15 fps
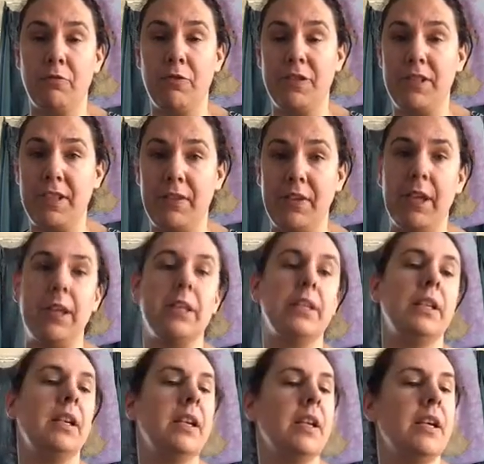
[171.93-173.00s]
receiving it.
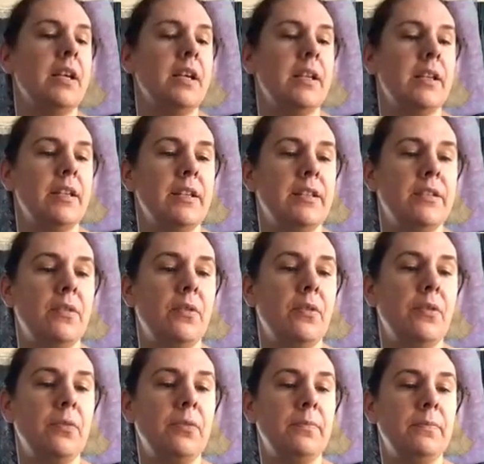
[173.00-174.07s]

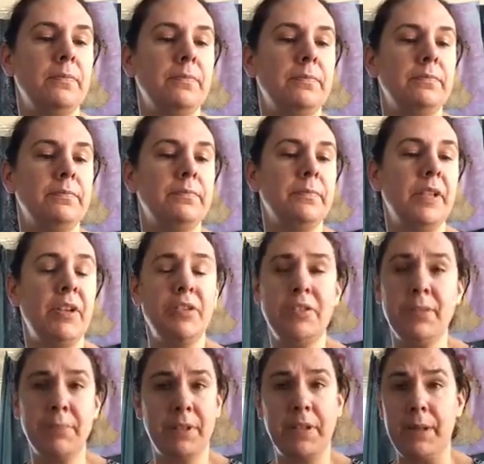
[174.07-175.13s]
So here's
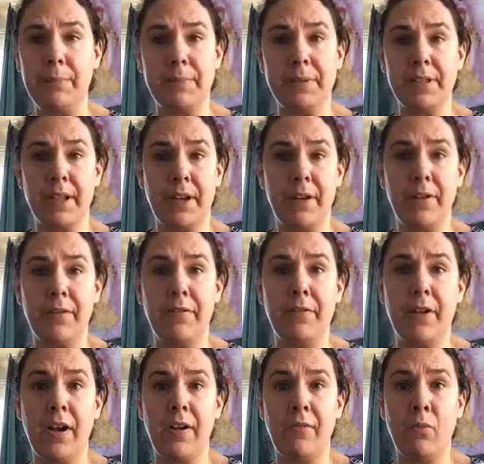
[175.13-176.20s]
some clips of
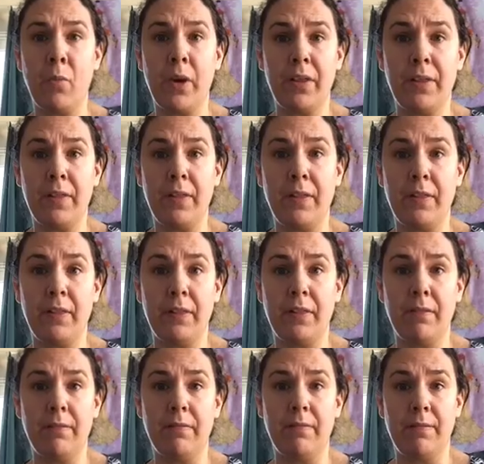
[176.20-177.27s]

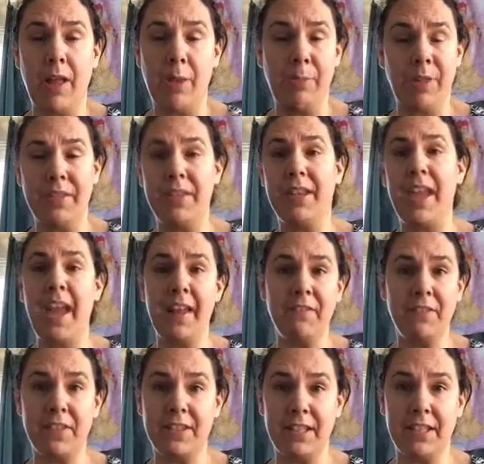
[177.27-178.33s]
how big the
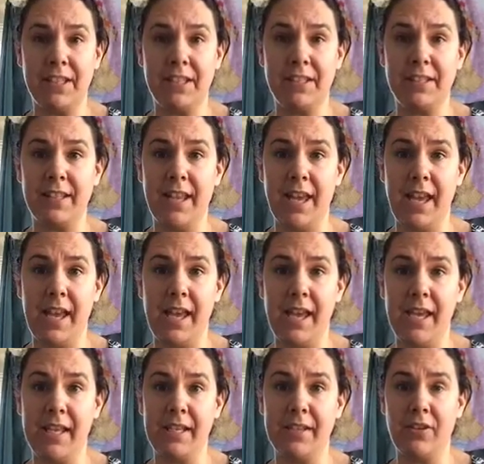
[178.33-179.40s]
canvas is
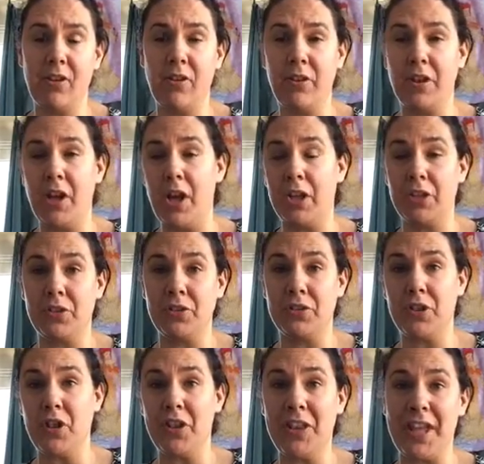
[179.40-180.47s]
and all the colors
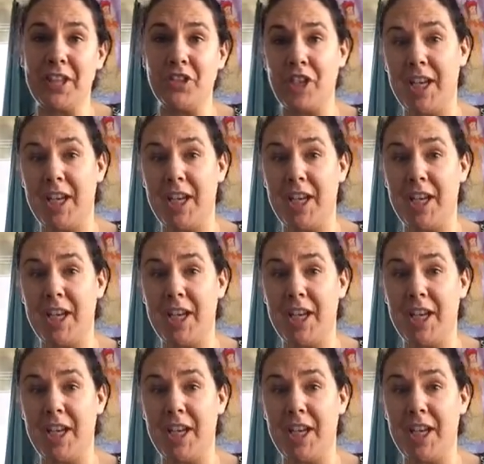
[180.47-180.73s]
and all that